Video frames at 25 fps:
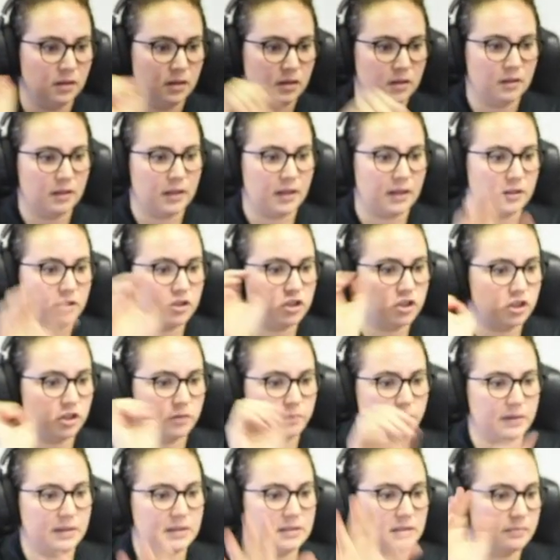Like, should
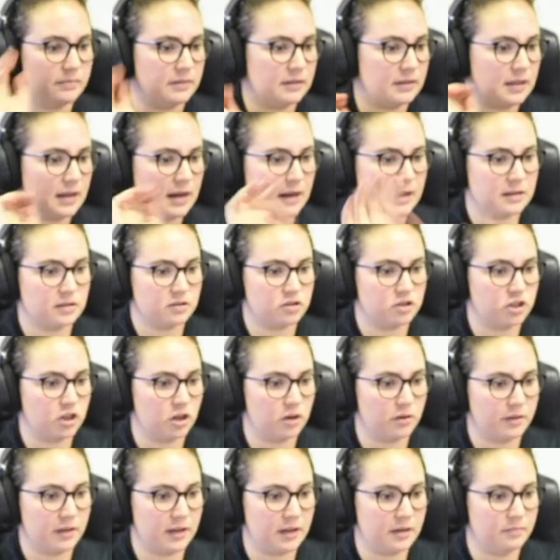be something that I can show
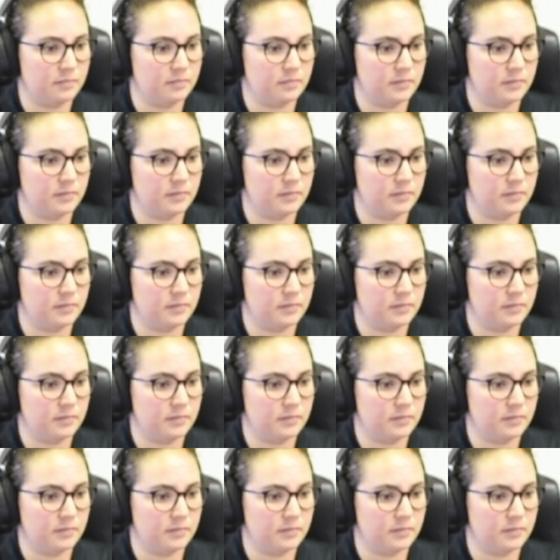them